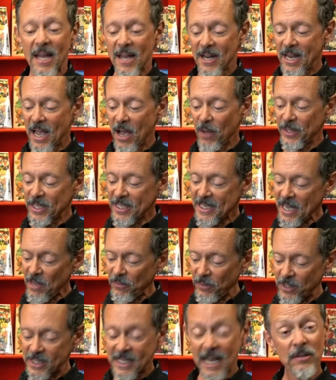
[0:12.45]
Now this
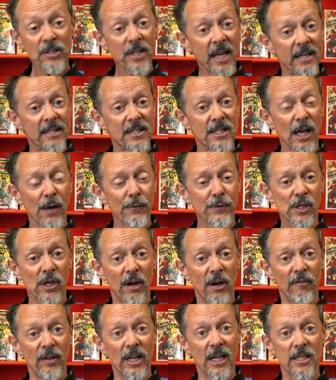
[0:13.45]
sounds kind of
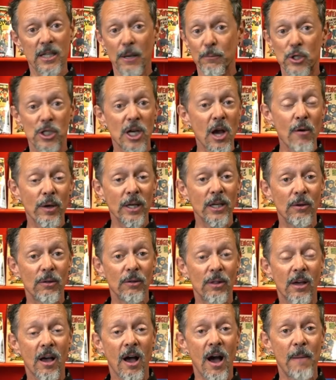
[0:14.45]
self-serving because I'm showing you
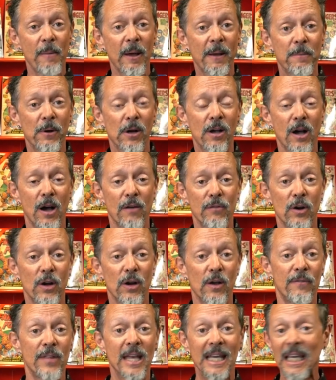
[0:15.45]
the comic book cover
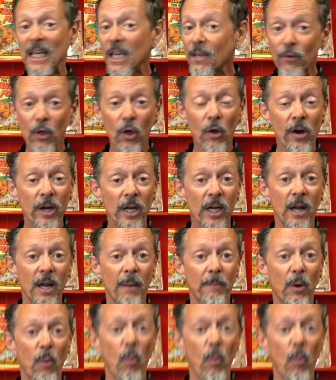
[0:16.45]
of Evil Ernie number